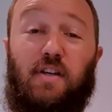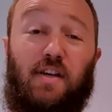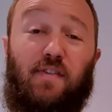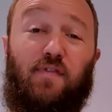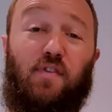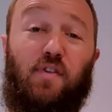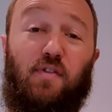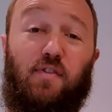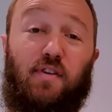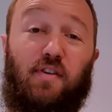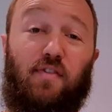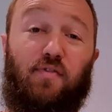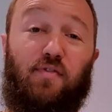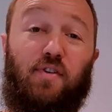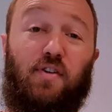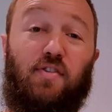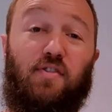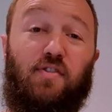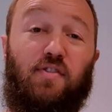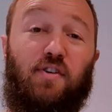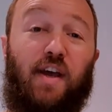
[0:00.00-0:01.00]
if using a
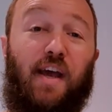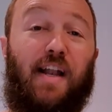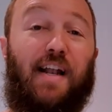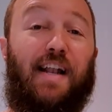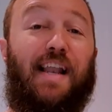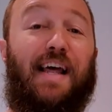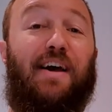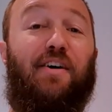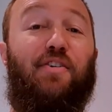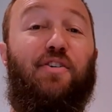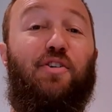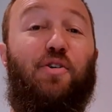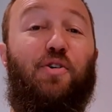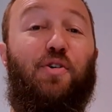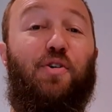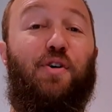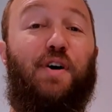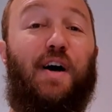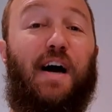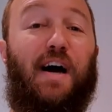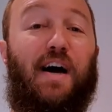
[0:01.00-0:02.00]
fridge, and allow
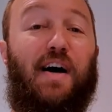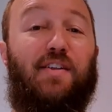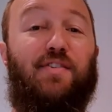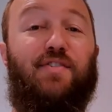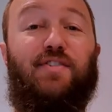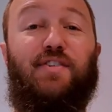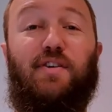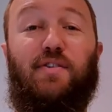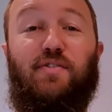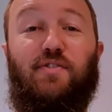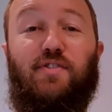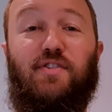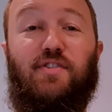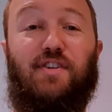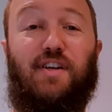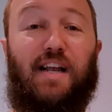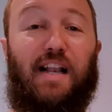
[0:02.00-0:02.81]
your hard seltzer to